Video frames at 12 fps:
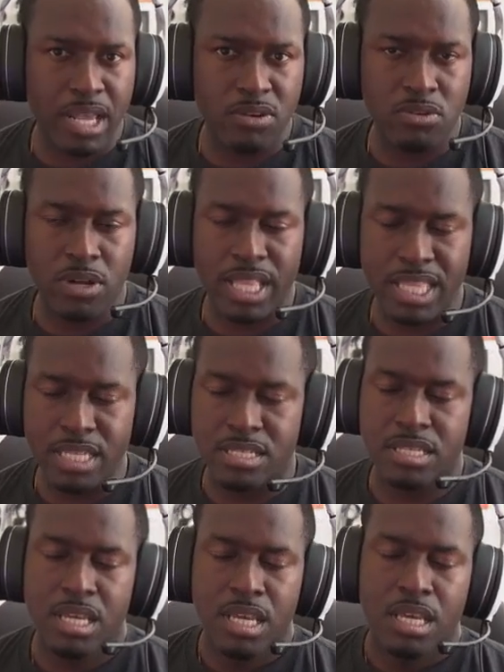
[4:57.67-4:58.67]
metal. At
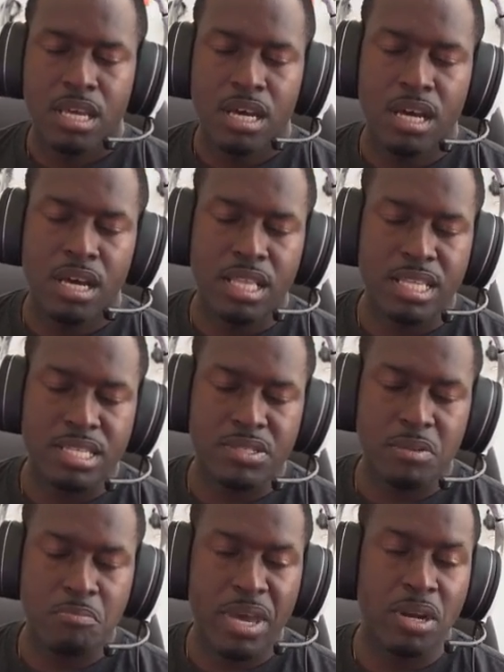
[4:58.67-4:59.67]
least, uh, at
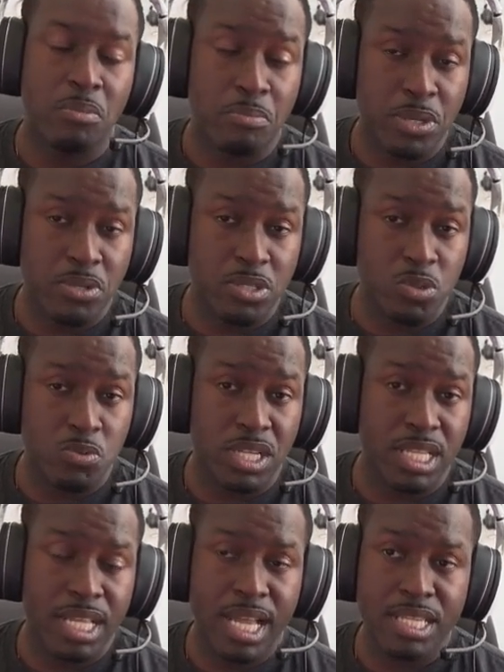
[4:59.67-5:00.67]
least the metal build is
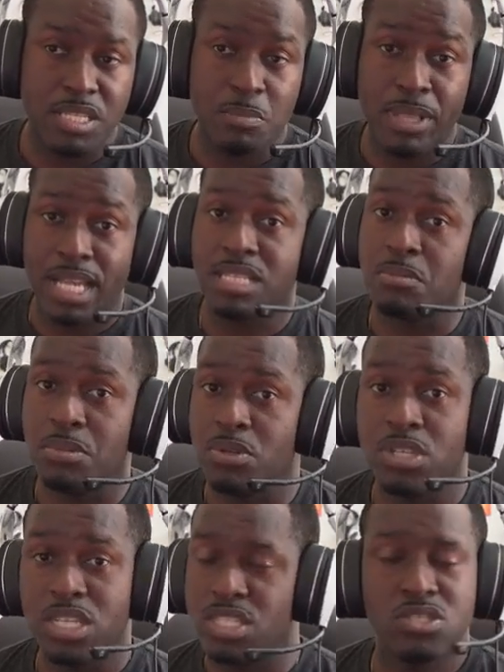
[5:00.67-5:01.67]
really nice. The plastic
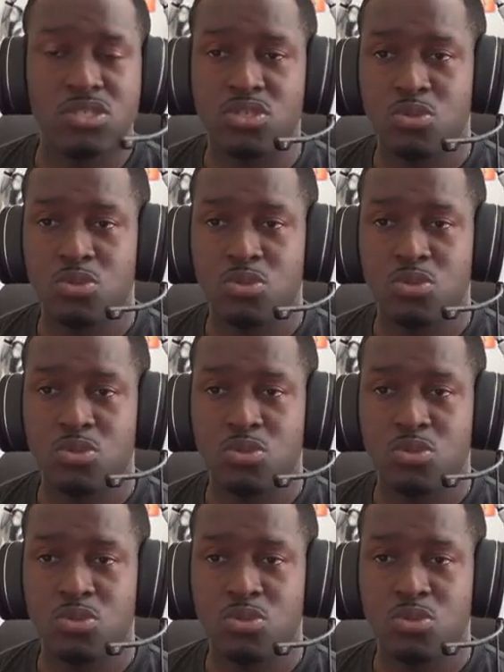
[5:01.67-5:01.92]
build isn't